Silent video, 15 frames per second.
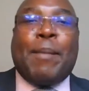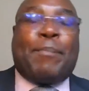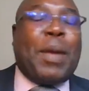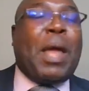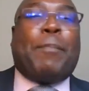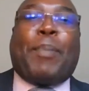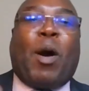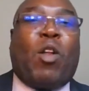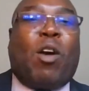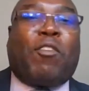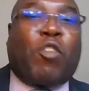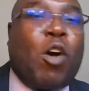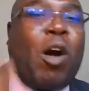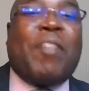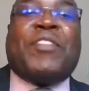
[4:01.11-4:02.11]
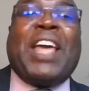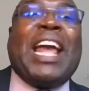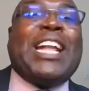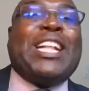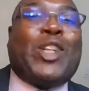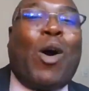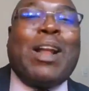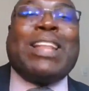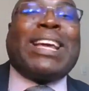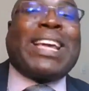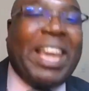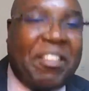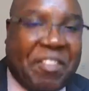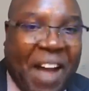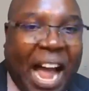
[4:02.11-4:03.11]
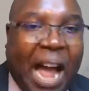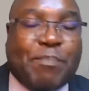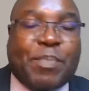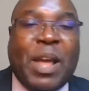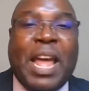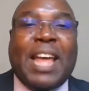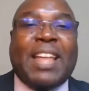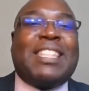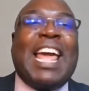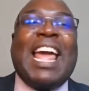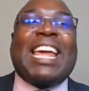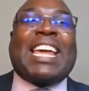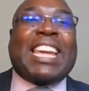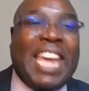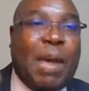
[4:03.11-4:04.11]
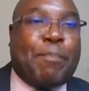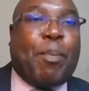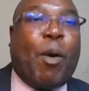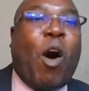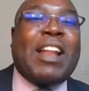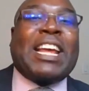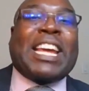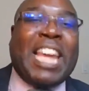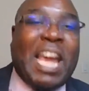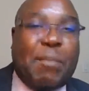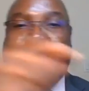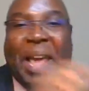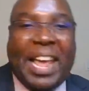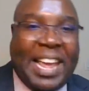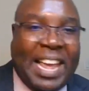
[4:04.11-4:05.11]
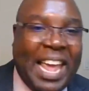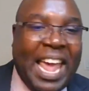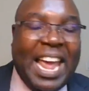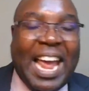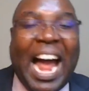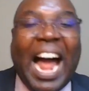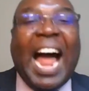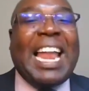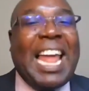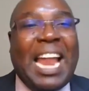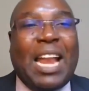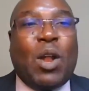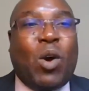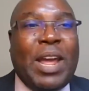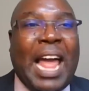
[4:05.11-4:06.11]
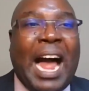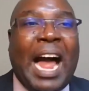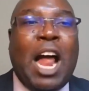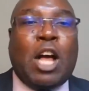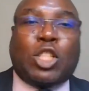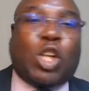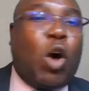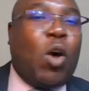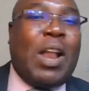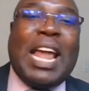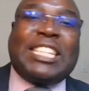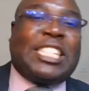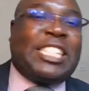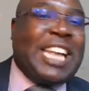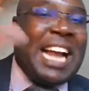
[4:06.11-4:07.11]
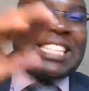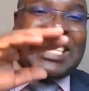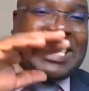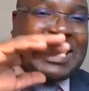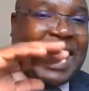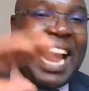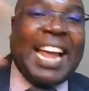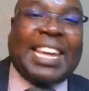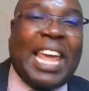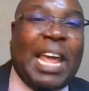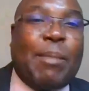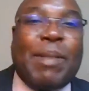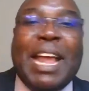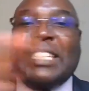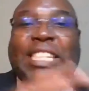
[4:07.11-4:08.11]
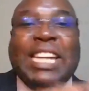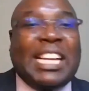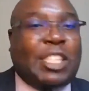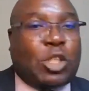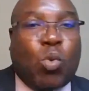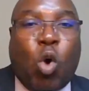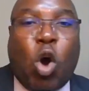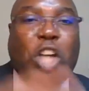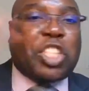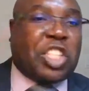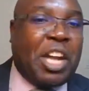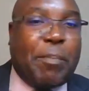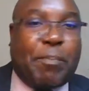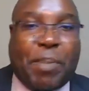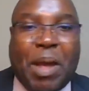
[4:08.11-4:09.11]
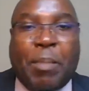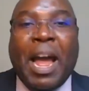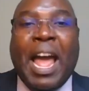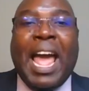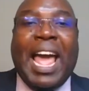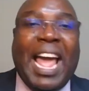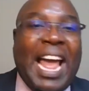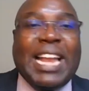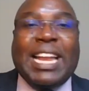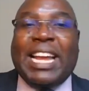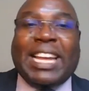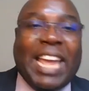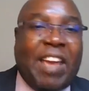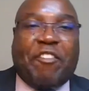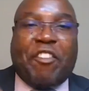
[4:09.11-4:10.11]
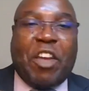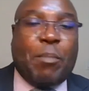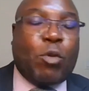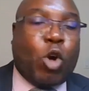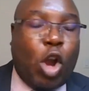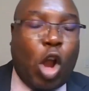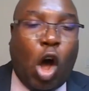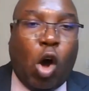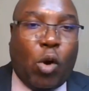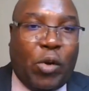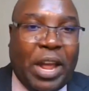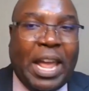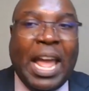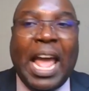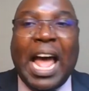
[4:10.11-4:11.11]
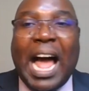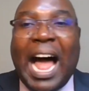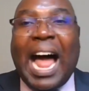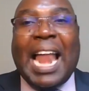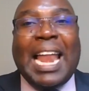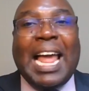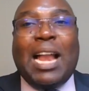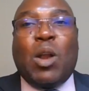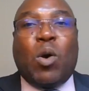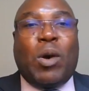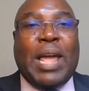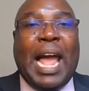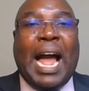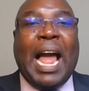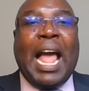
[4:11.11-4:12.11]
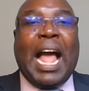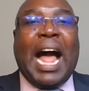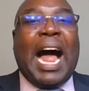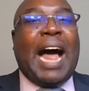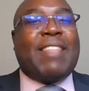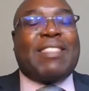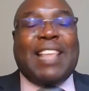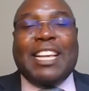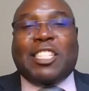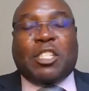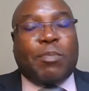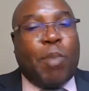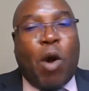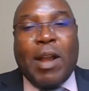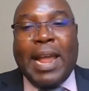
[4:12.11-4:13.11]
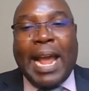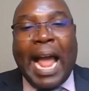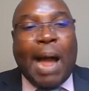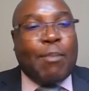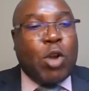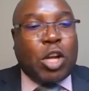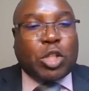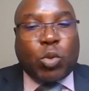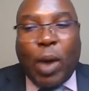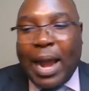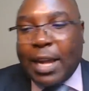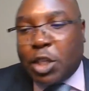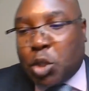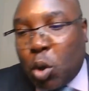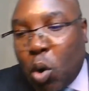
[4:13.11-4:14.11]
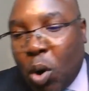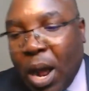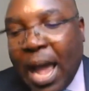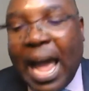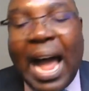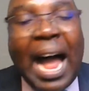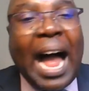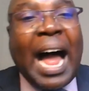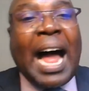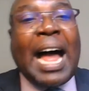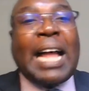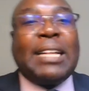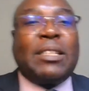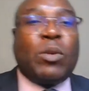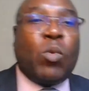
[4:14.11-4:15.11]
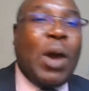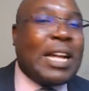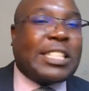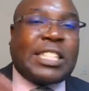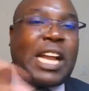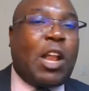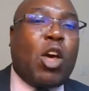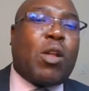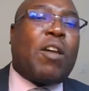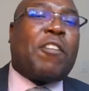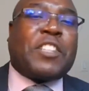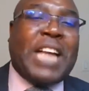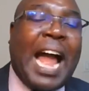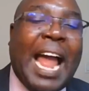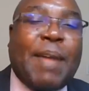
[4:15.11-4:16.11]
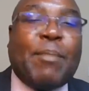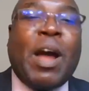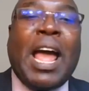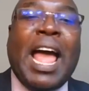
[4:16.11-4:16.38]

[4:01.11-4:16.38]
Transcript: People of God, they don't give up. They keep on keeping. Hallelujah. So let's just thank him. Let's just worship him and give him glory. Hallelujah. Uh, this morning, I'm not going to uh, waste a lot of time.